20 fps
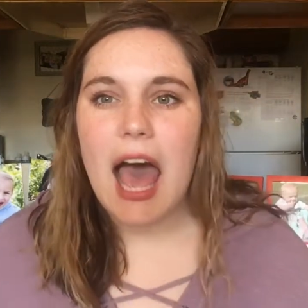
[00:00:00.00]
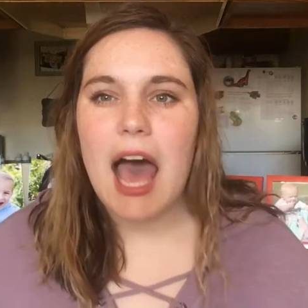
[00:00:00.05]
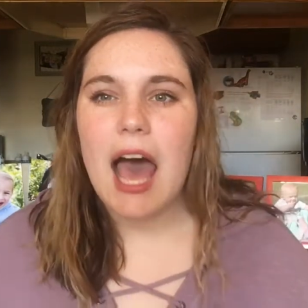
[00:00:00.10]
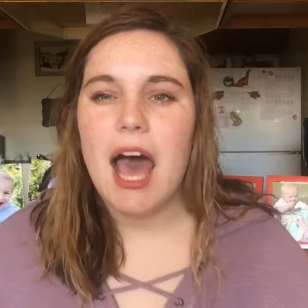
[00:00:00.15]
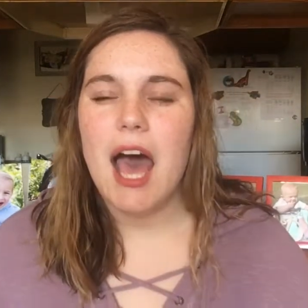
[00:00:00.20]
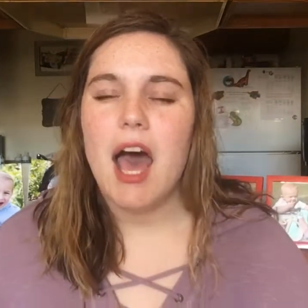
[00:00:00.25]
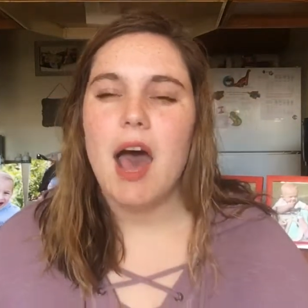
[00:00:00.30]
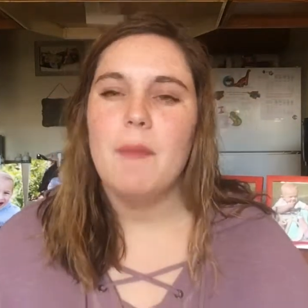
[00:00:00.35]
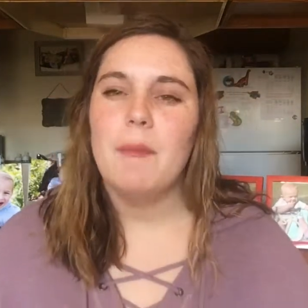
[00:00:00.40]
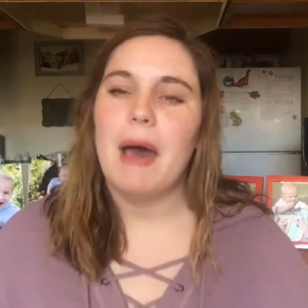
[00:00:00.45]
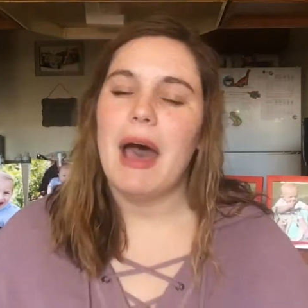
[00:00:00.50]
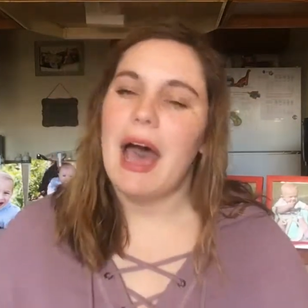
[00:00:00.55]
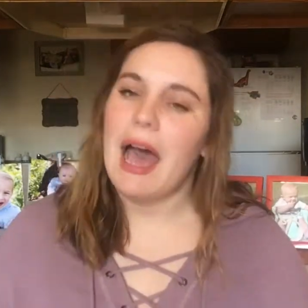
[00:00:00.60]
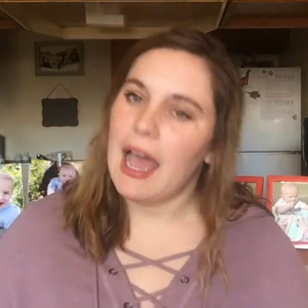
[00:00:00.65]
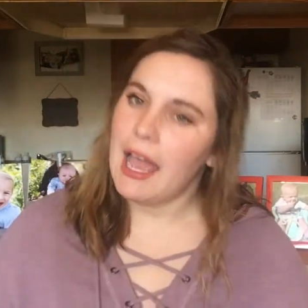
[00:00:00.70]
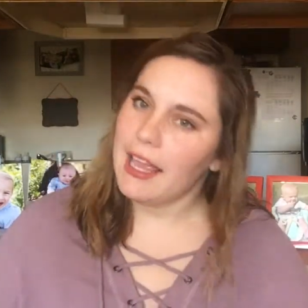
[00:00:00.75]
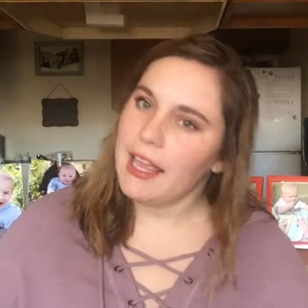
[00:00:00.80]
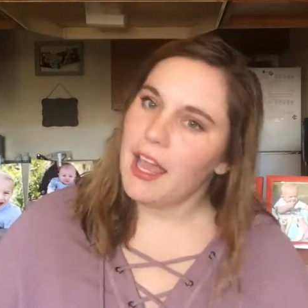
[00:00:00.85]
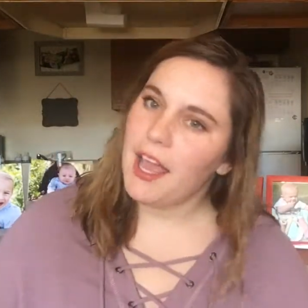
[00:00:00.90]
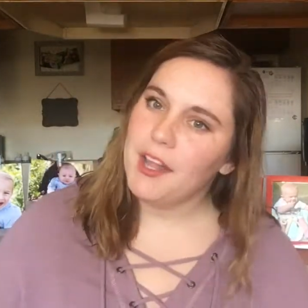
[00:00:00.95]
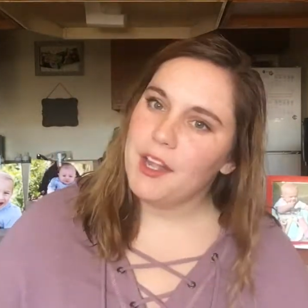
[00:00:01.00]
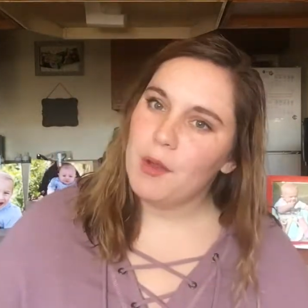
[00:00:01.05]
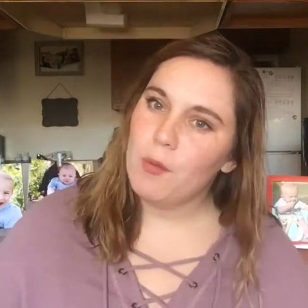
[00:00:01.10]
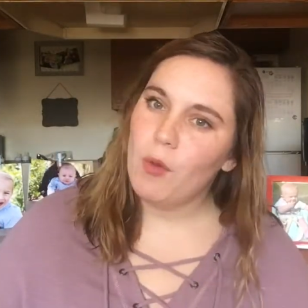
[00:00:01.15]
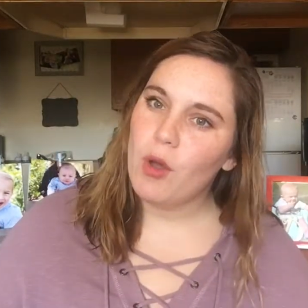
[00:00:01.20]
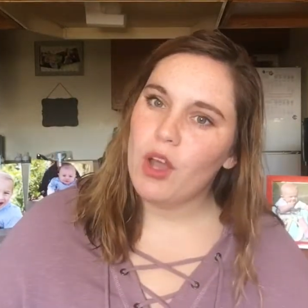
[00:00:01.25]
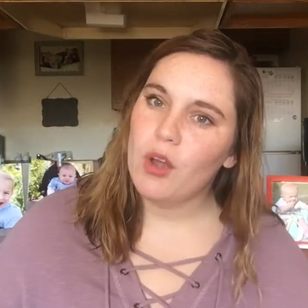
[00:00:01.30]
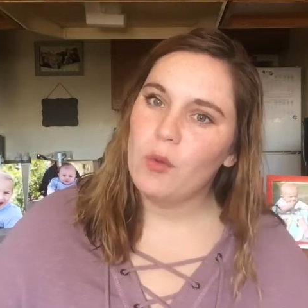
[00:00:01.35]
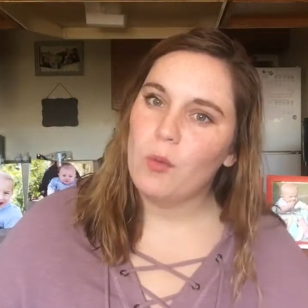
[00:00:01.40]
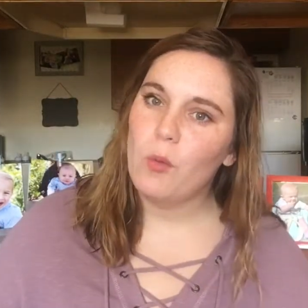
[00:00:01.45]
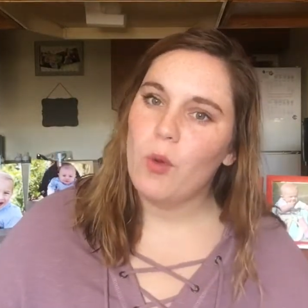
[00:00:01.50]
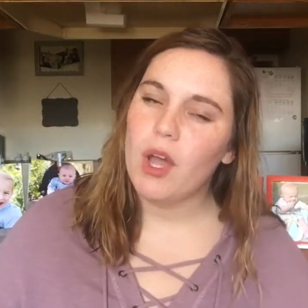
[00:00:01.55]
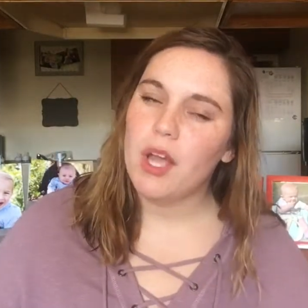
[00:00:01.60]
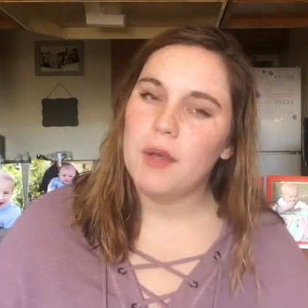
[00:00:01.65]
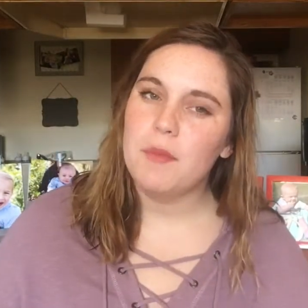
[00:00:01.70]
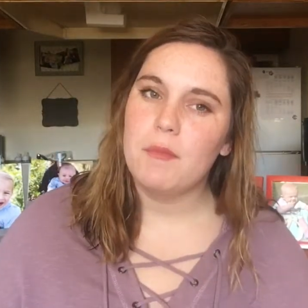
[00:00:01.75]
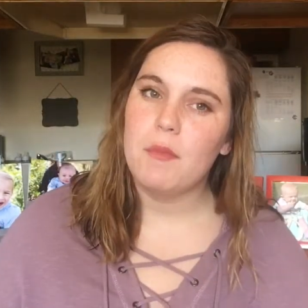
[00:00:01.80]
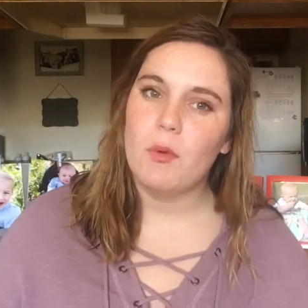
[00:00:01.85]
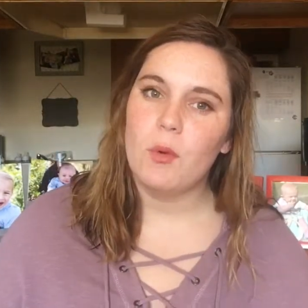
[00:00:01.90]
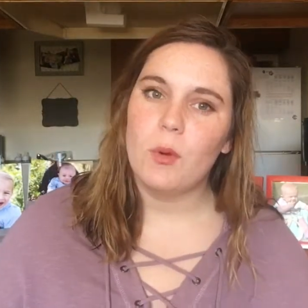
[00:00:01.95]
I kind of want
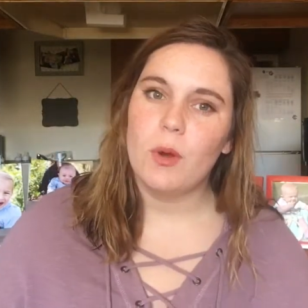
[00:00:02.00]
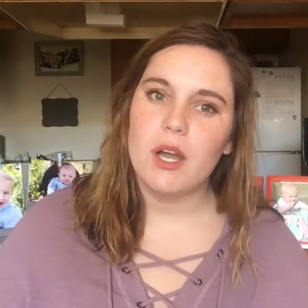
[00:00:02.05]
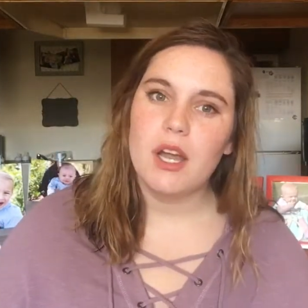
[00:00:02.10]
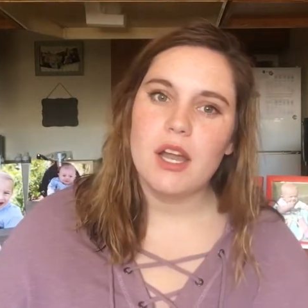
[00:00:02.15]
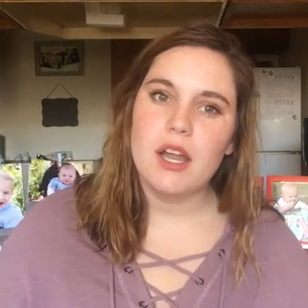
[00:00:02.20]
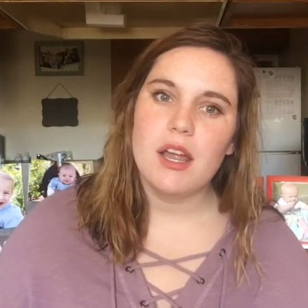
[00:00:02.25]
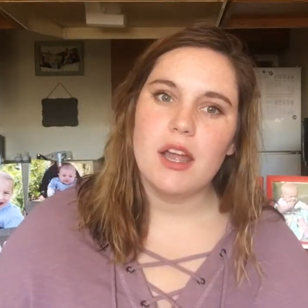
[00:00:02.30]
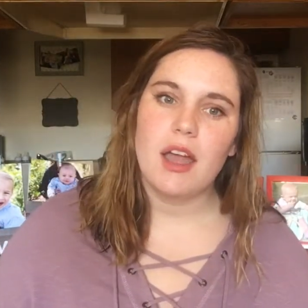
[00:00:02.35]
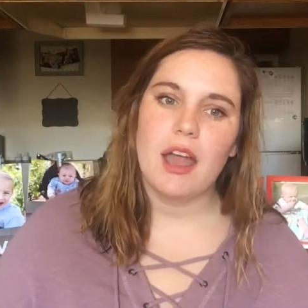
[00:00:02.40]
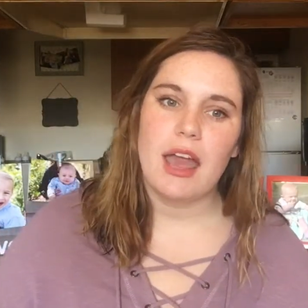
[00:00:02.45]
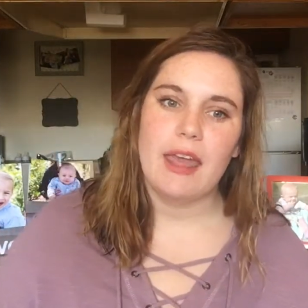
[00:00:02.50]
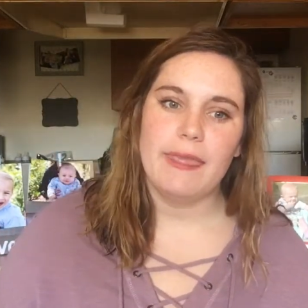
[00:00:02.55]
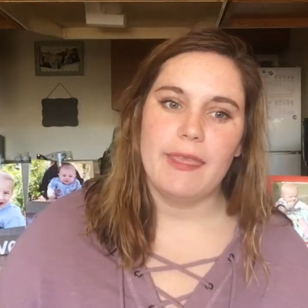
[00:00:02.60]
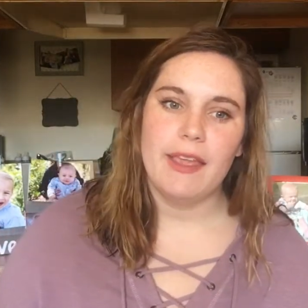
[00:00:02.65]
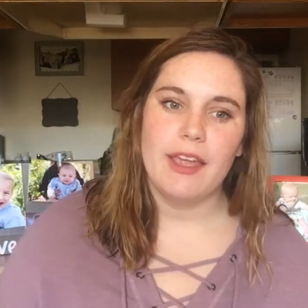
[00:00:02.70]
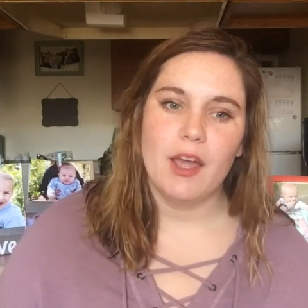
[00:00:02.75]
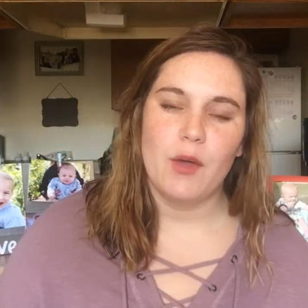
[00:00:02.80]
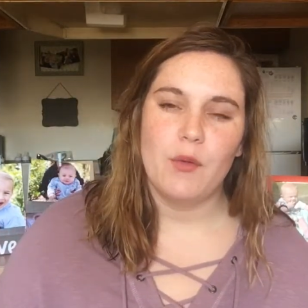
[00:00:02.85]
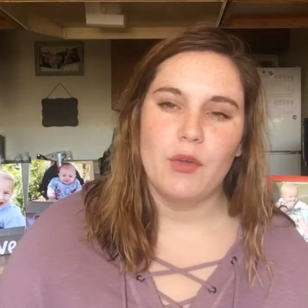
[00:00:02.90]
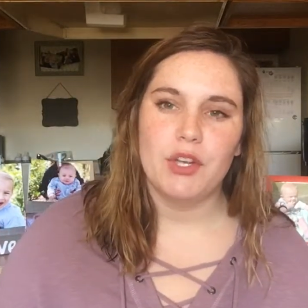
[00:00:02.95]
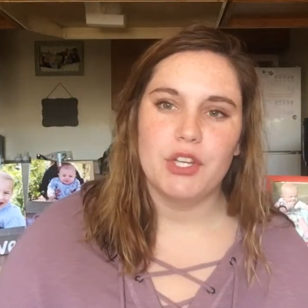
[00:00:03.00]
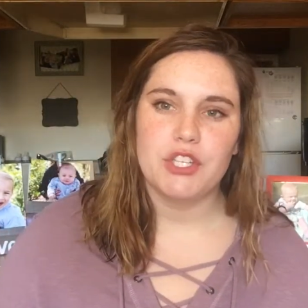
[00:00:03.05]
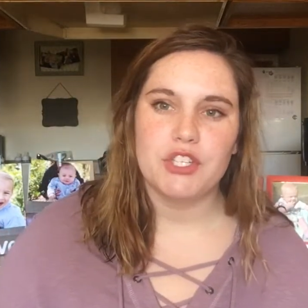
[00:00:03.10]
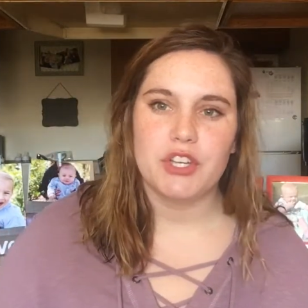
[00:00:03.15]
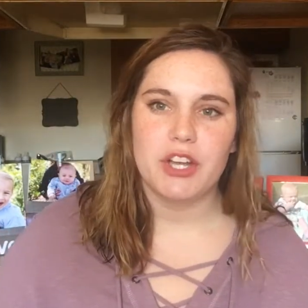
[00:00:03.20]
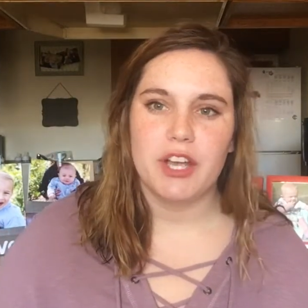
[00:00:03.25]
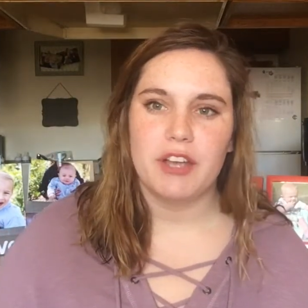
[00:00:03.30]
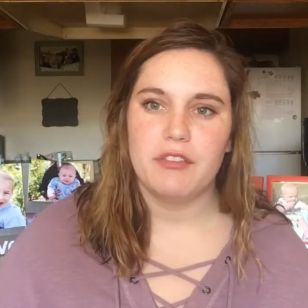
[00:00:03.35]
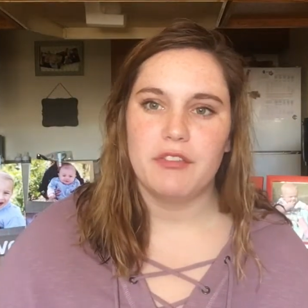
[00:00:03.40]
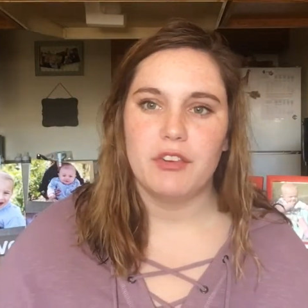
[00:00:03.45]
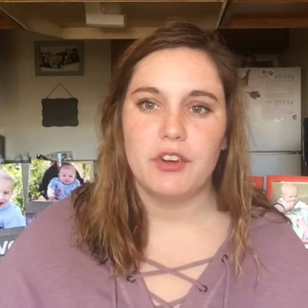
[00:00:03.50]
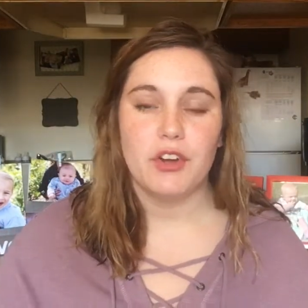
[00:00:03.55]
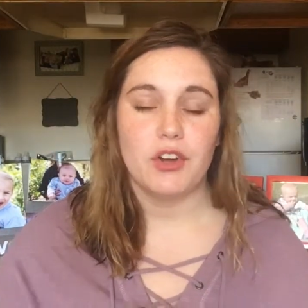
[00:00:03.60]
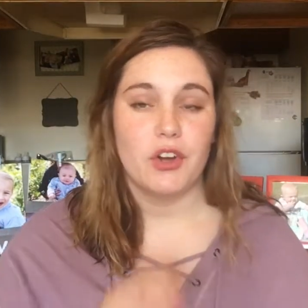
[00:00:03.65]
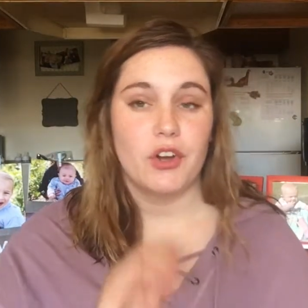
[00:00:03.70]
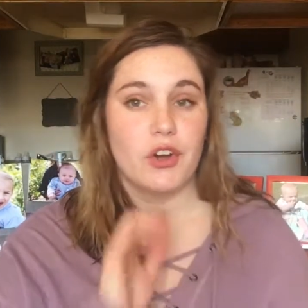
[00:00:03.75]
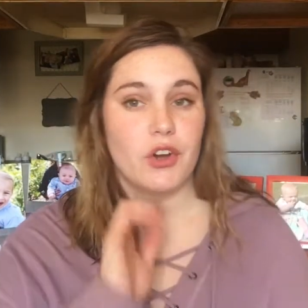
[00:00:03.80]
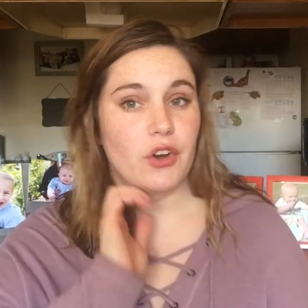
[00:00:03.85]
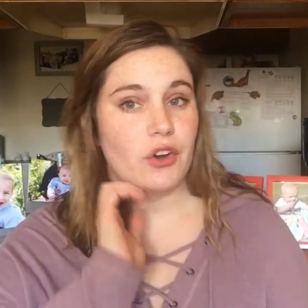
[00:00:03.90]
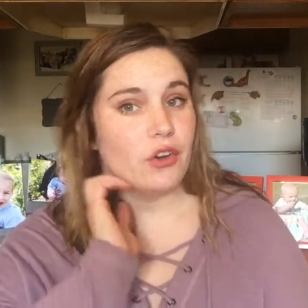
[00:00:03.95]
one more. I think I want to try
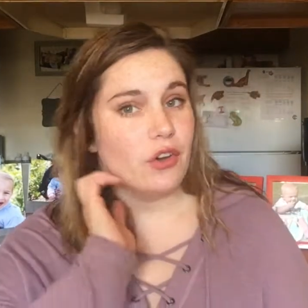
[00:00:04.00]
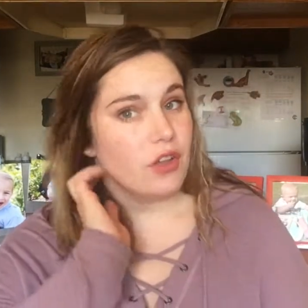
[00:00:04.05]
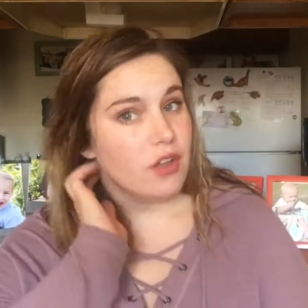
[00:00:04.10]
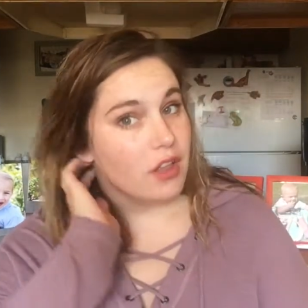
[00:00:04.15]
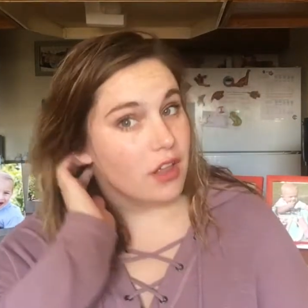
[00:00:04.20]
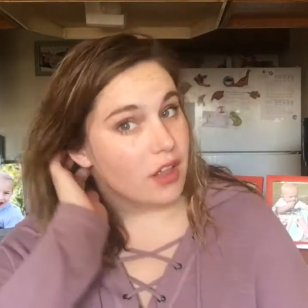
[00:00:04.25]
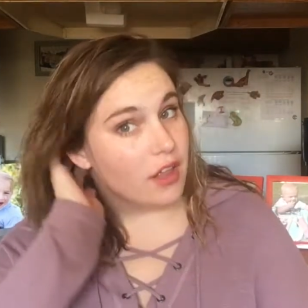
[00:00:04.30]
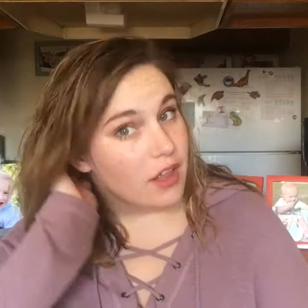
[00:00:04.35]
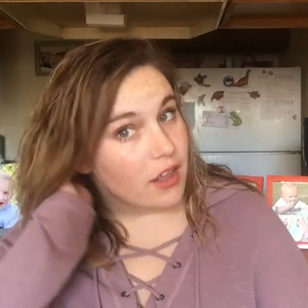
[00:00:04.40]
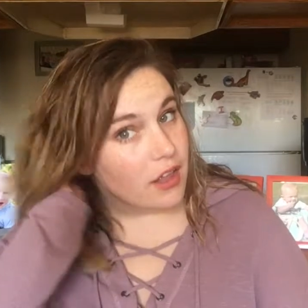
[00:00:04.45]
for a girl.